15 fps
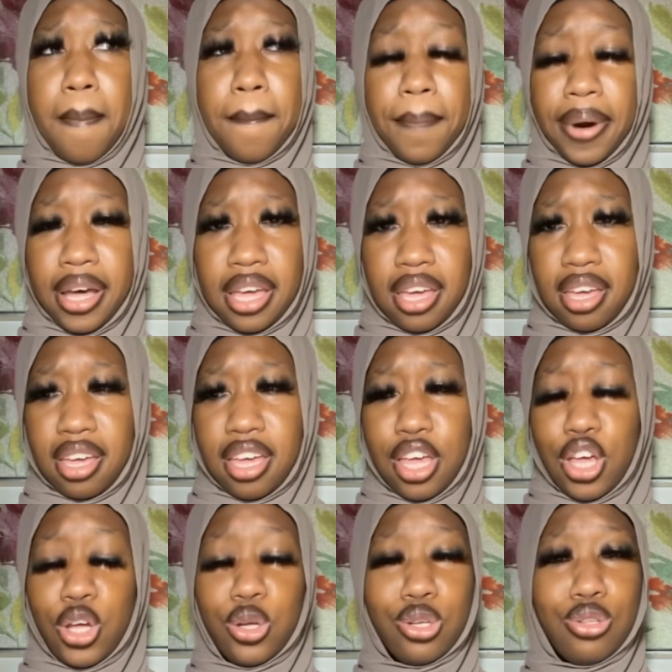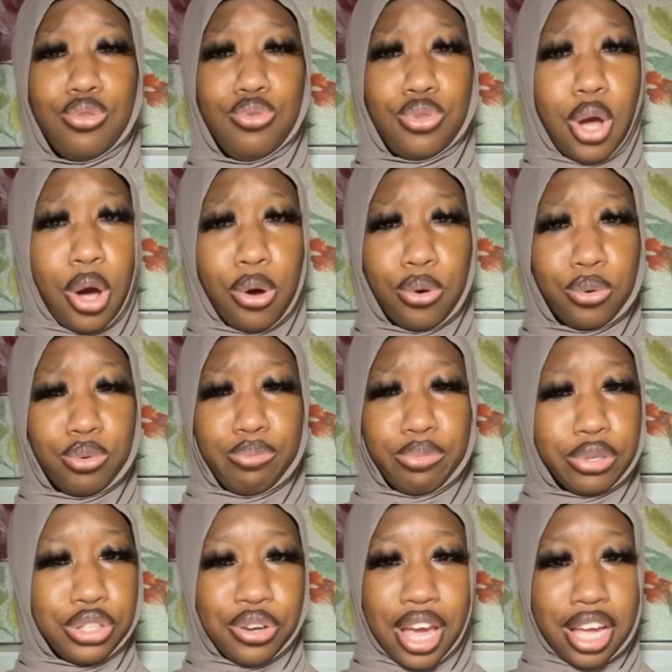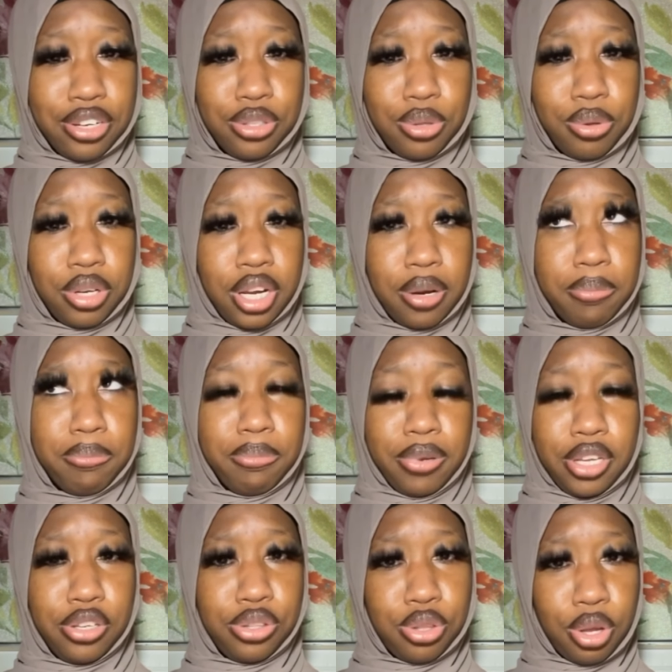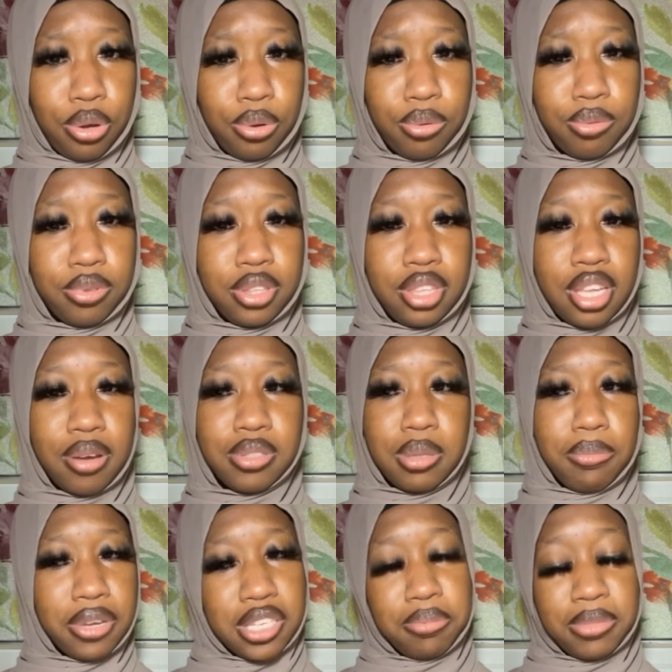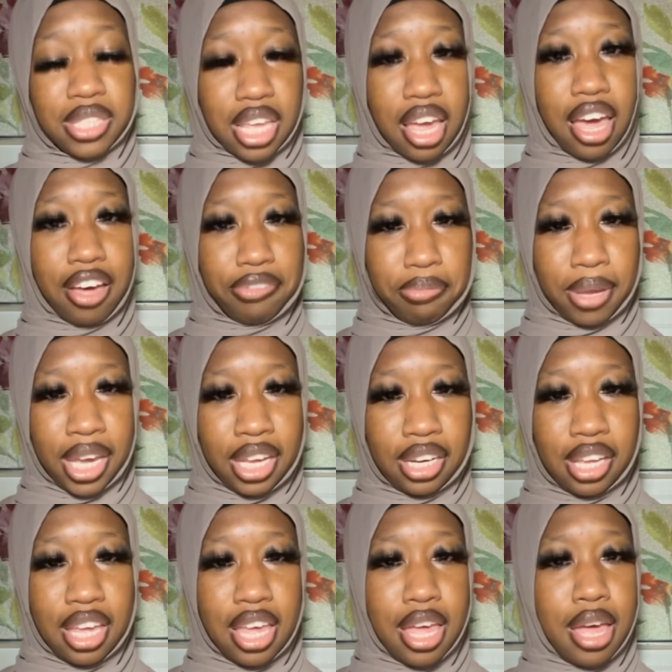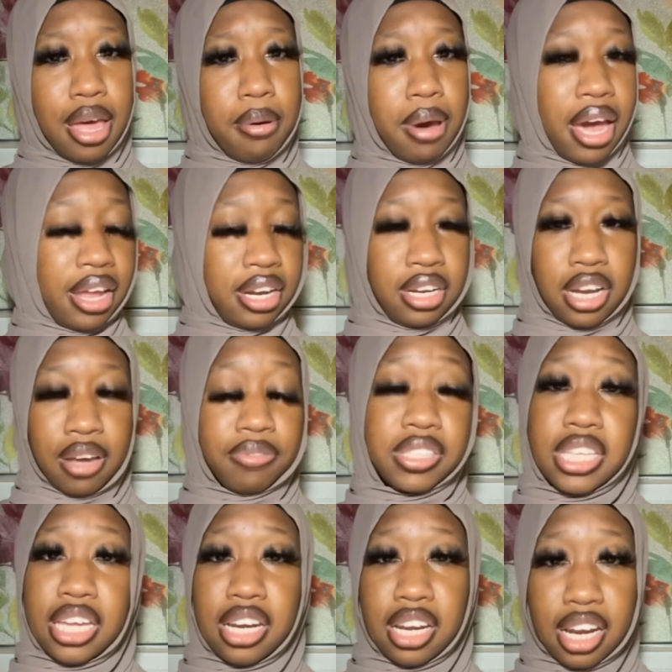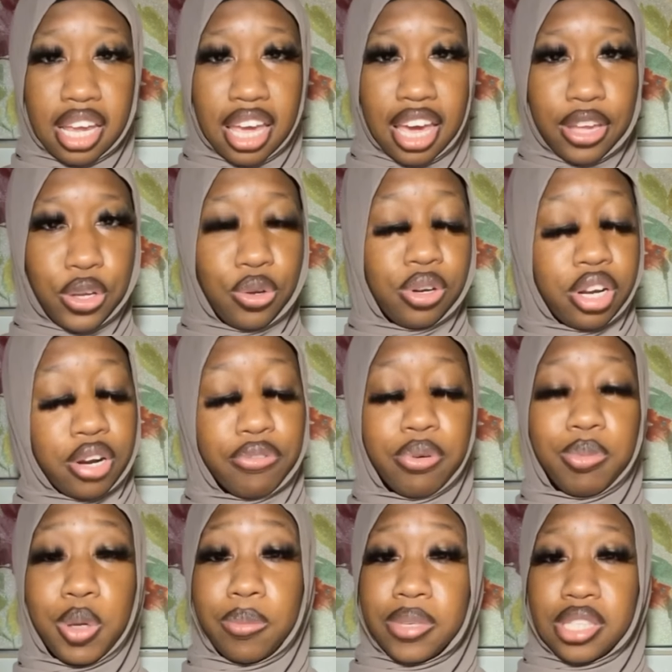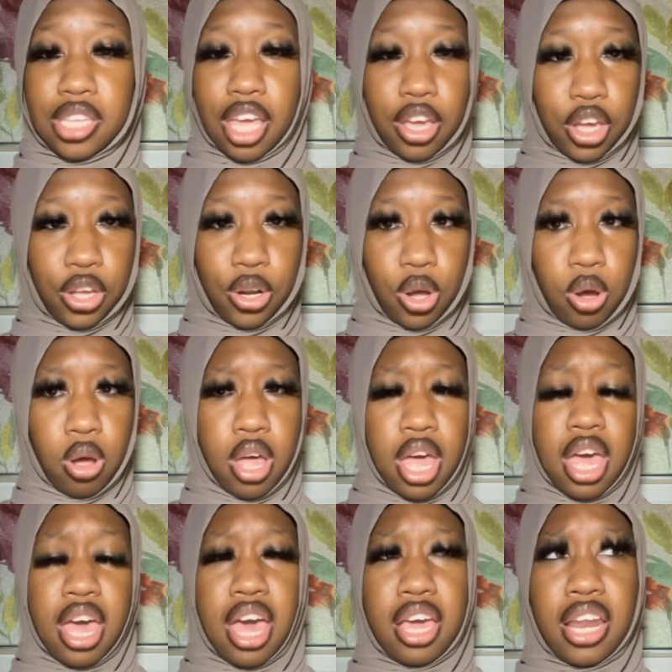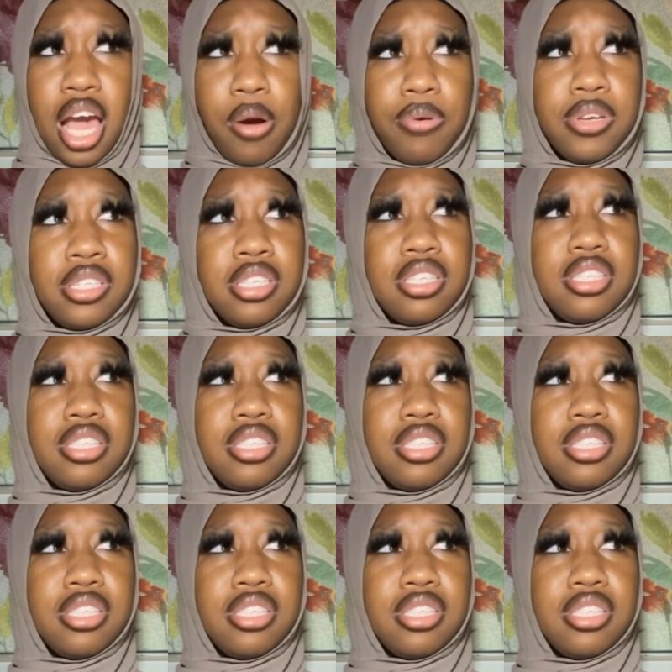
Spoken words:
But don't put your address on there. Please don't. That was the biggest mistake I've made. I'd never done it again. You learn from your mistake, you know? And I was